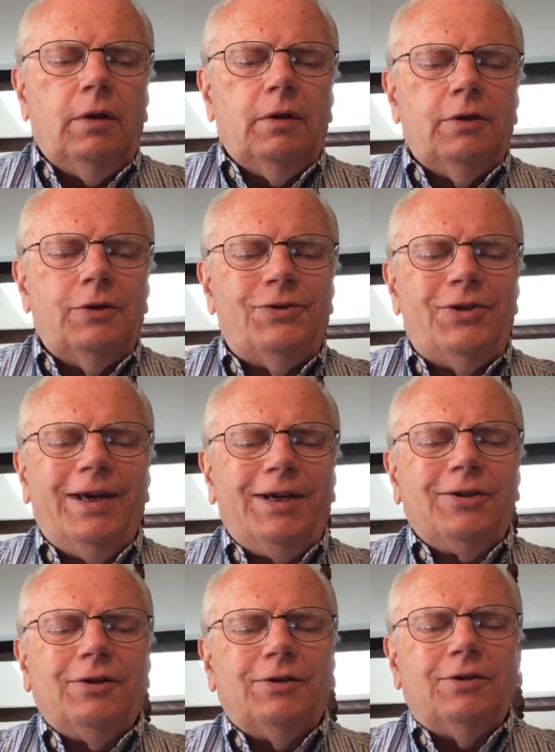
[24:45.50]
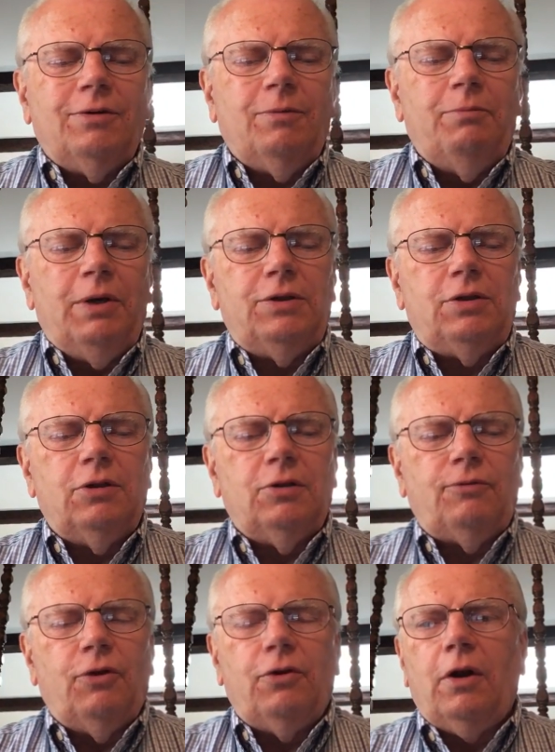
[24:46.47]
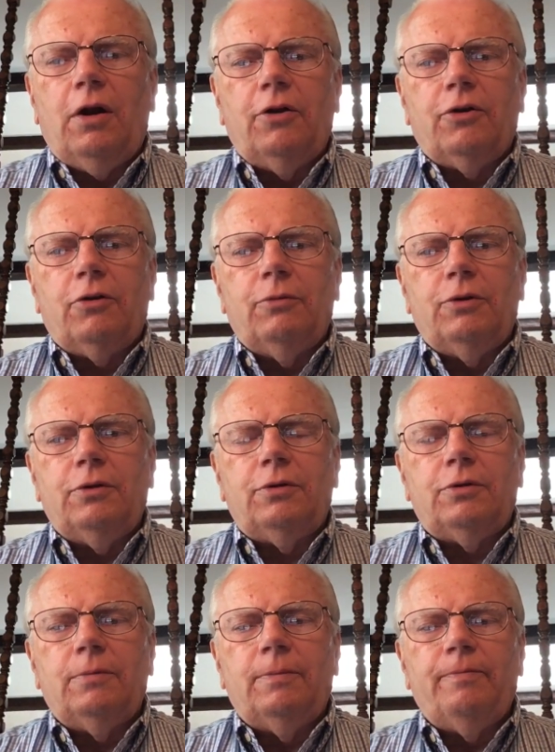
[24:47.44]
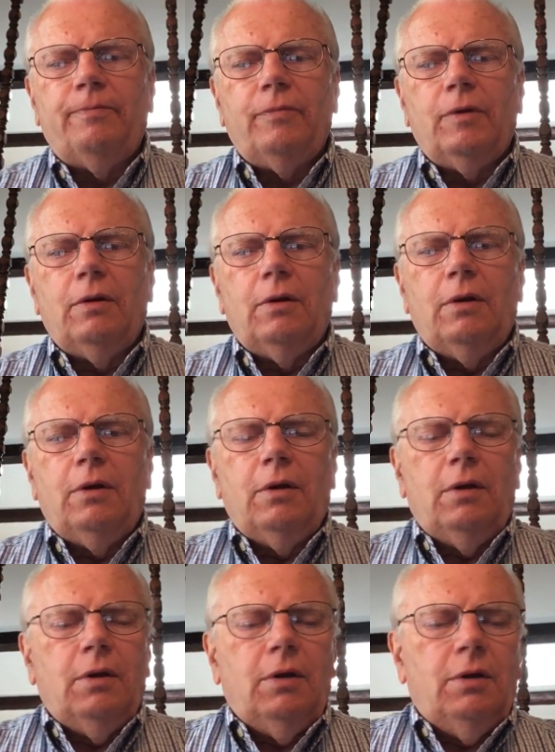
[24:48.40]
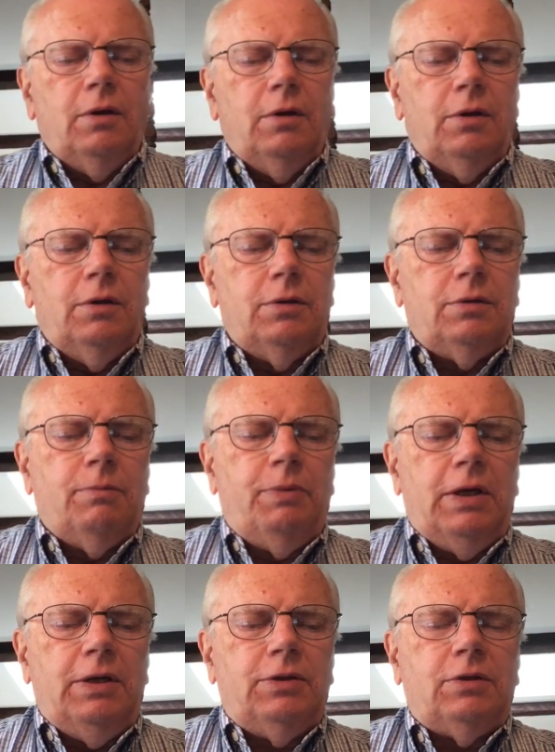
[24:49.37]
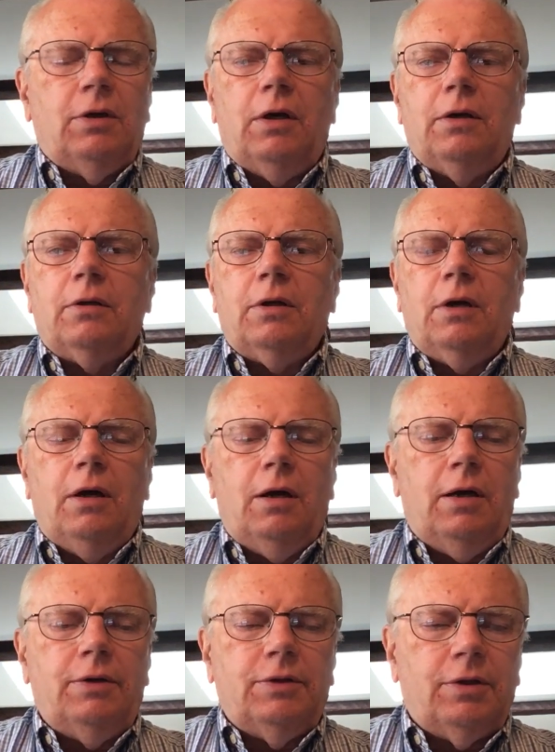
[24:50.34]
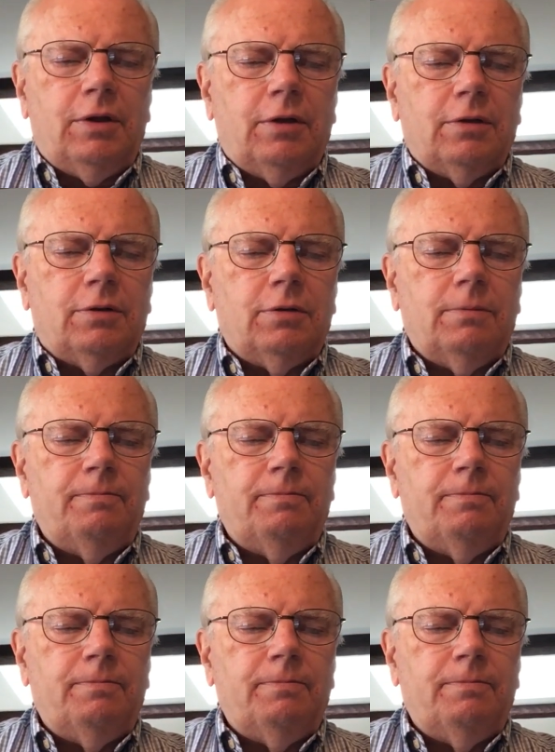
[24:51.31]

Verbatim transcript: The second basis for their arguments is based on content.